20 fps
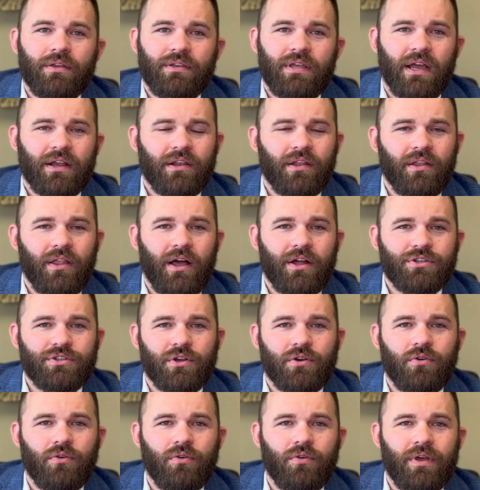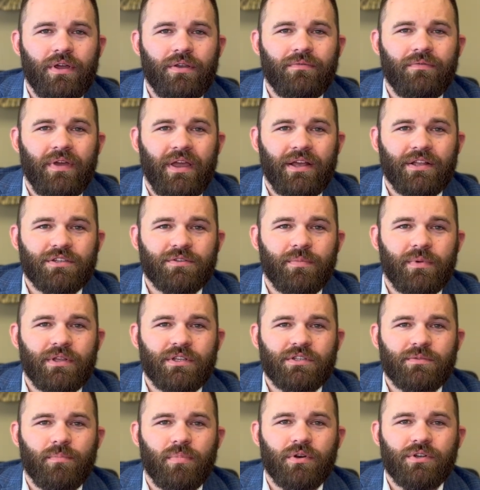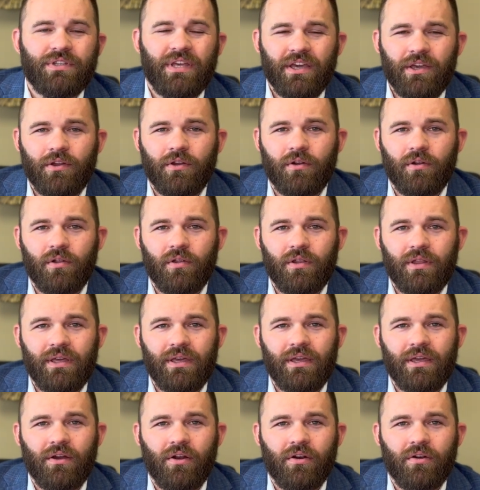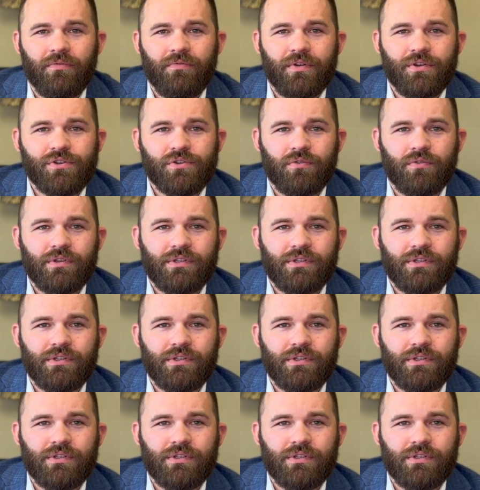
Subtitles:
Technological advancements, particularly in artificial